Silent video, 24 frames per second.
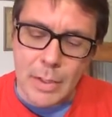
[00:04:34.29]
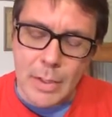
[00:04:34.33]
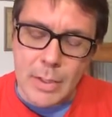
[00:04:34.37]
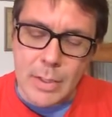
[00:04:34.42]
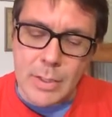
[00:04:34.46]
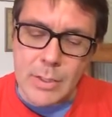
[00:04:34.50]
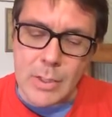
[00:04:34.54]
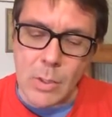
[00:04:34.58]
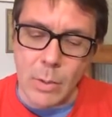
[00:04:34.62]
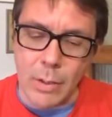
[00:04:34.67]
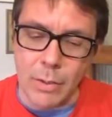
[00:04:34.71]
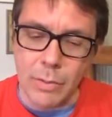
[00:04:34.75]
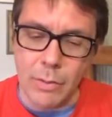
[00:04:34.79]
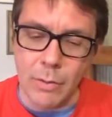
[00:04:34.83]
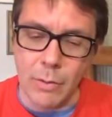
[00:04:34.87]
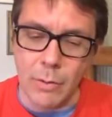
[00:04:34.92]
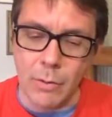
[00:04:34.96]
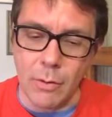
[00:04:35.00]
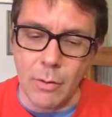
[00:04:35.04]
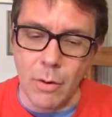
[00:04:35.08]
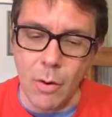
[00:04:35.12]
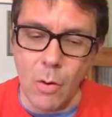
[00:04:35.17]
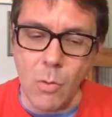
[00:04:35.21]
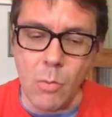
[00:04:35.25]
So I
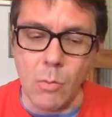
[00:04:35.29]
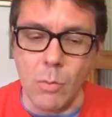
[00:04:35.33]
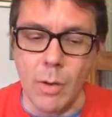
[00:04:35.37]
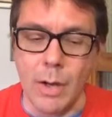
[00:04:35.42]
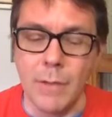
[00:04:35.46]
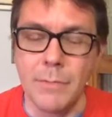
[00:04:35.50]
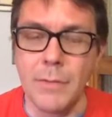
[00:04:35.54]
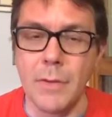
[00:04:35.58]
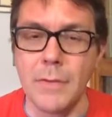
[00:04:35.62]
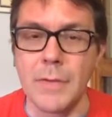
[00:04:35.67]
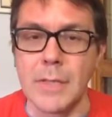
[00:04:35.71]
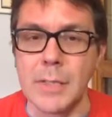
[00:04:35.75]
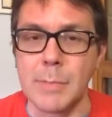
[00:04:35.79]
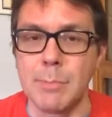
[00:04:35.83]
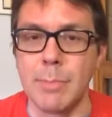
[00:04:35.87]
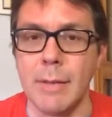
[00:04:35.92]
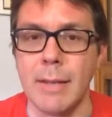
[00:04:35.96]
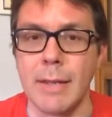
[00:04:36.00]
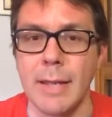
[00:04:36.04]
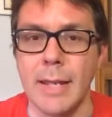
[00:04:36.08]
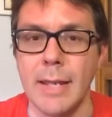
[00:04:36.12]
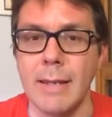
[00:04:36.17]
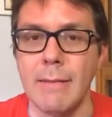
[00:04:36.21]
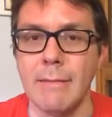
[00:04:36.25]
thought, I've done this
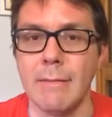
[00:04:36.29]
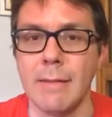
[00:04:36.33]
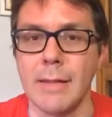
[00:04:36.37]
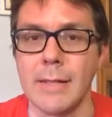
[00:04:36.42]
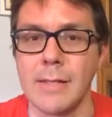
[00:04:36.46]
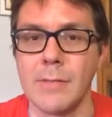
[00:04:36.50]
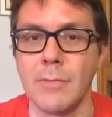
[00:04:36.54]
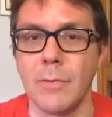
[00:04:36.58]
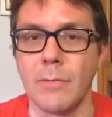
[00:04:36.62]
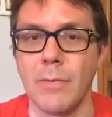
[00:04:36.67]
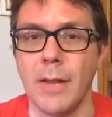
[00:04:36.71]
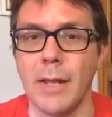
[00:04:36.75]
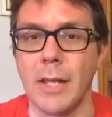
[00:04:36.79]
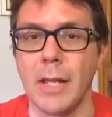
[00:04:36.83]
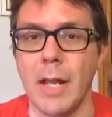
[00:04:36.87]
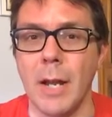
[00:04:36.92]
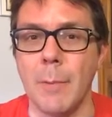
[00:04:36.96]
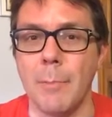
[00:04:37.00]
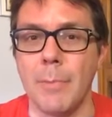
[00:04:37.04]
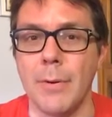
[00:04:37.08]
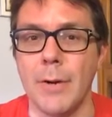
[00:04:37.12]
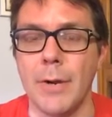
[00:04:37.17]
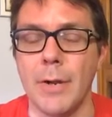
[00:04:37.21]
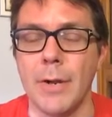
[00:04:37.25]
plugin that's for Final
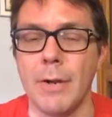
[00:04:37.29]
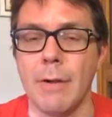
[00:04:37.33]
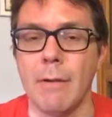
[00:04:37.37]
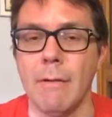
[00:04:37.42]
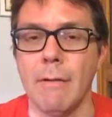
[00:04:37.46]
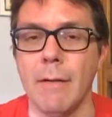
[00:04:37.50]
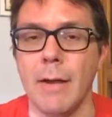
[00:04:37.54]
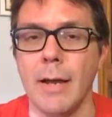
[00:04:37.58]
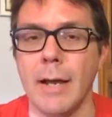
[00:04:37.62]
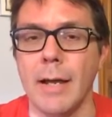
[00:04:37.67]
Cut Pro,